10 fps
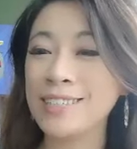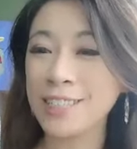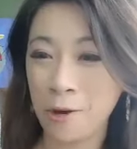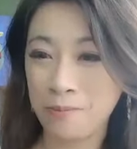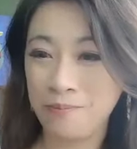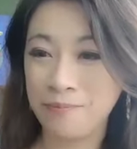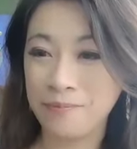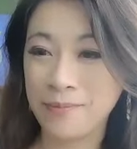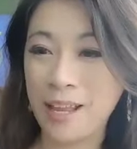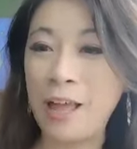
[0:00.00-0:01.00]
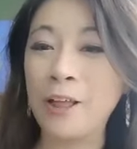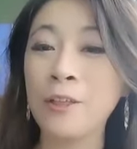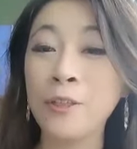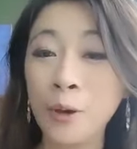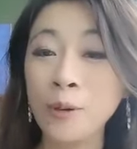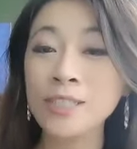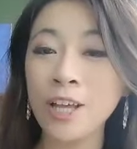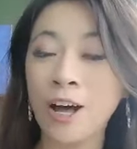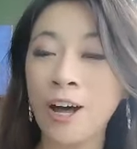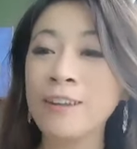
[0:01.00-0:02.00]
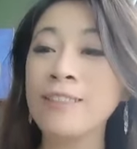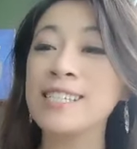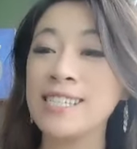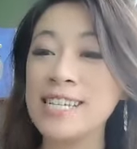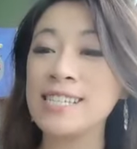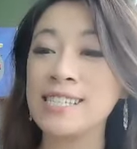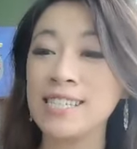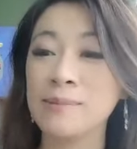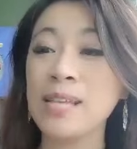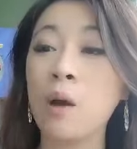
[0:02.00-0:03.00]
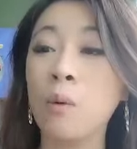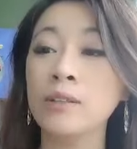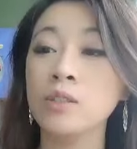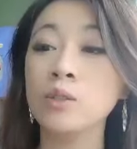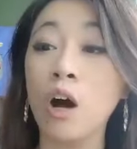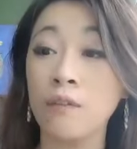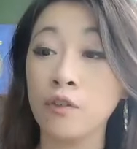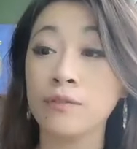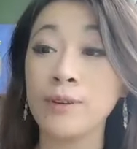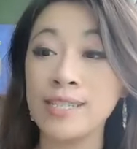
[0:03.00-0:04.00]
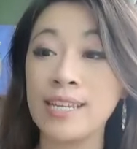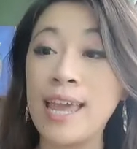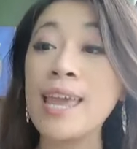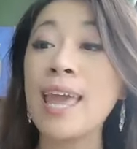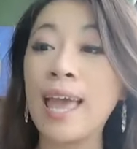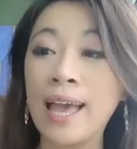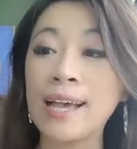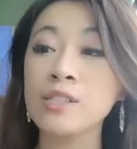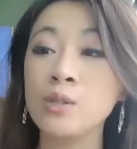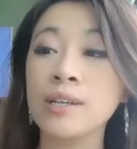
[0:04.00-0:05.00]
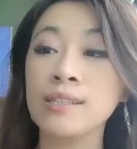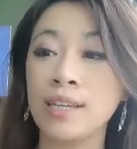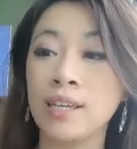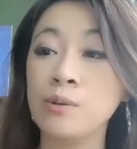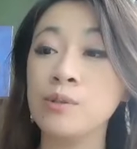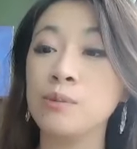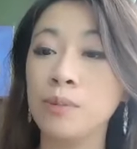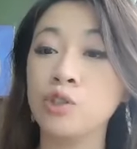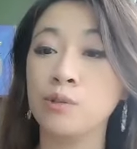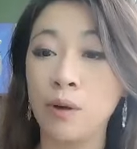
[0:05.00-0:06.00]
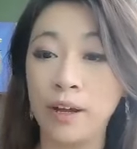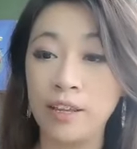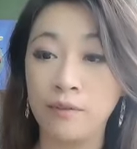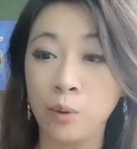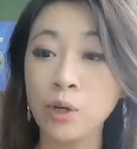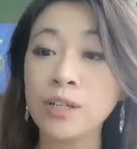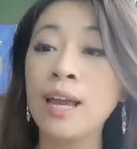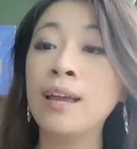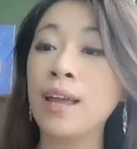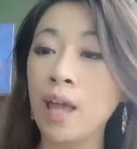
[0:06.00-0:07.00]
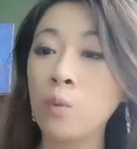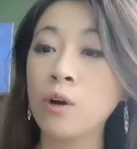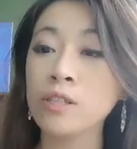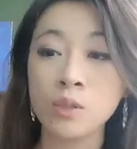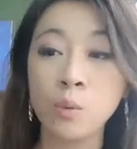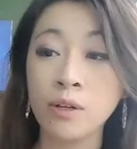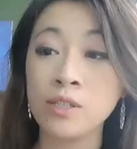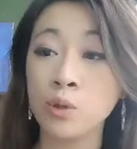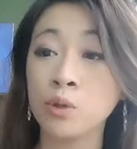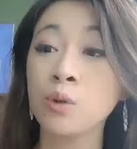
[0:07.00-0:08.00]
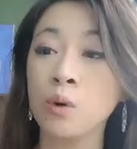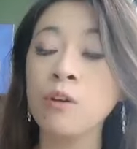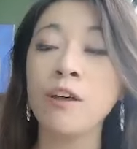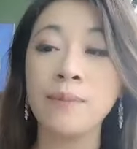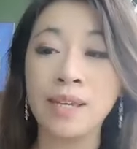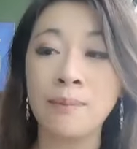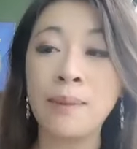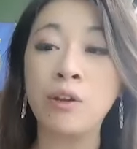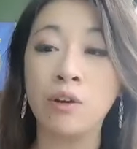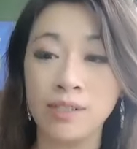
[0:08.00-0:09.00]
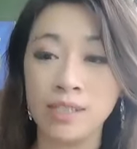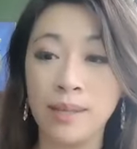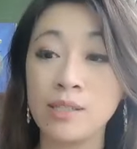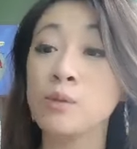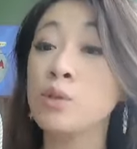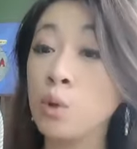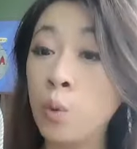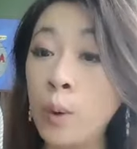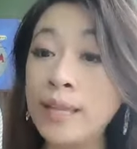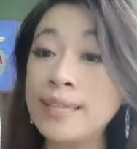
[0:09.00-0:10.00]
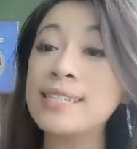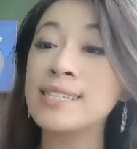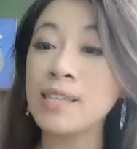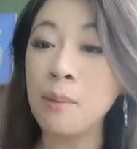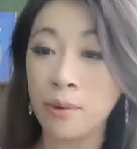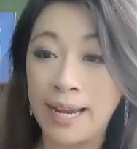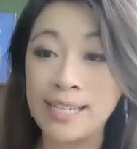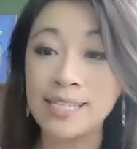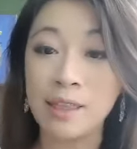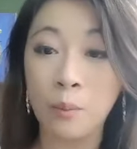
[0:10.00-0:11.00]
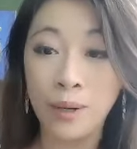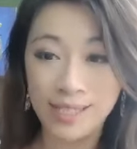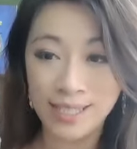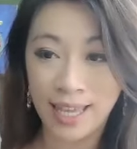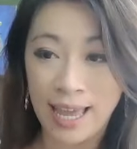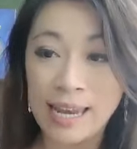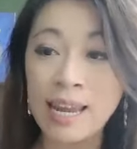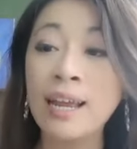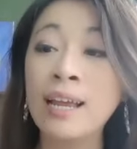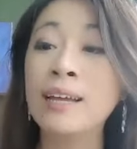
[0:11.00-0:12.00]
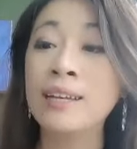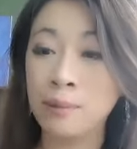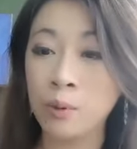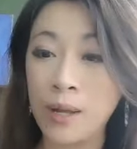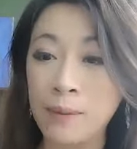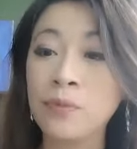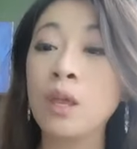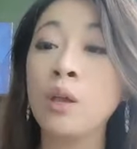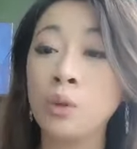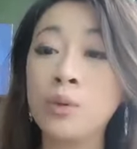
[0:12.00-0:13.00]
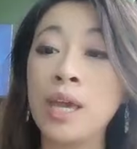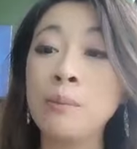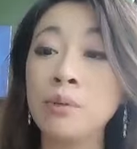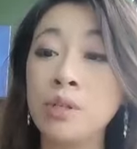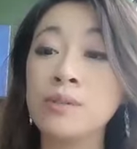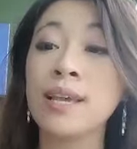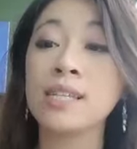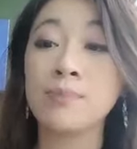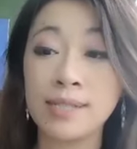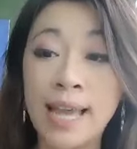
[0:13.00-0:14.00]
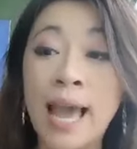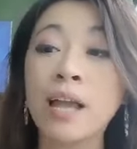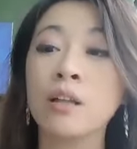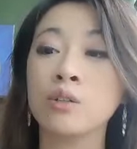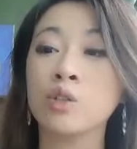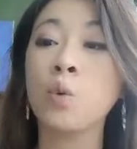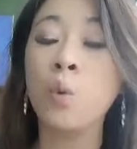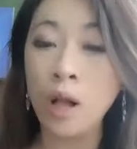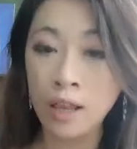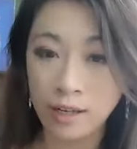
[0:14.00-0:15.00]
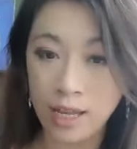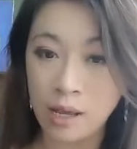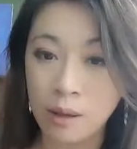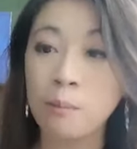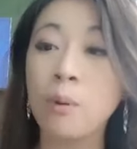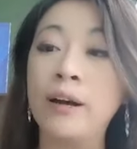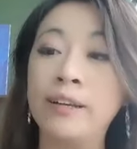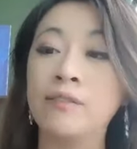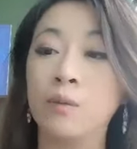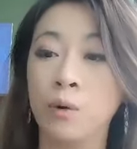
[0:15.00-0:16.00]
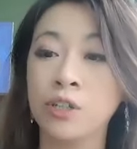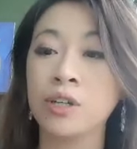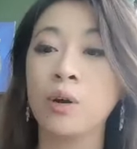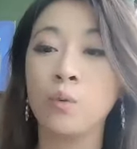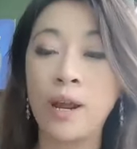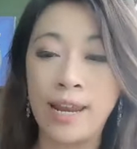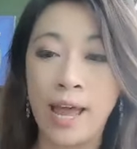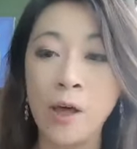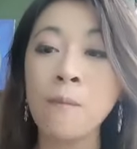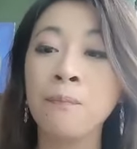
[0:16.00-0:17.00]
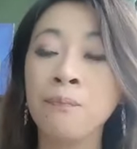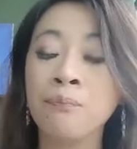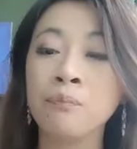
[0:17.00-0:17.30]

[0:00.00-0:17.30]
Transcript: So, those are the six tips I want to offer for today as you continue to build your body of work and work towards your goal of becoming known for something. So, to quickly summarize them once again number one, you can produce a spectacular quality body of work right now.